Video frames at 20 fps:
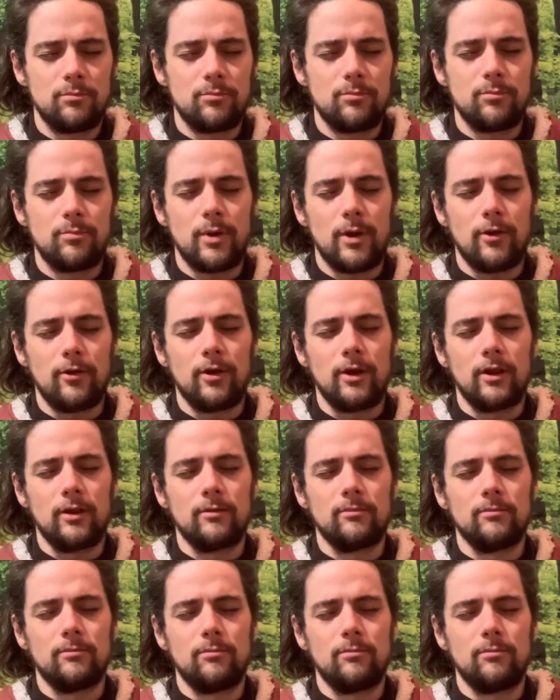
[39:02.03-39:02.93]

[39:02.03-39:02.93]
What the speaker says: perineum,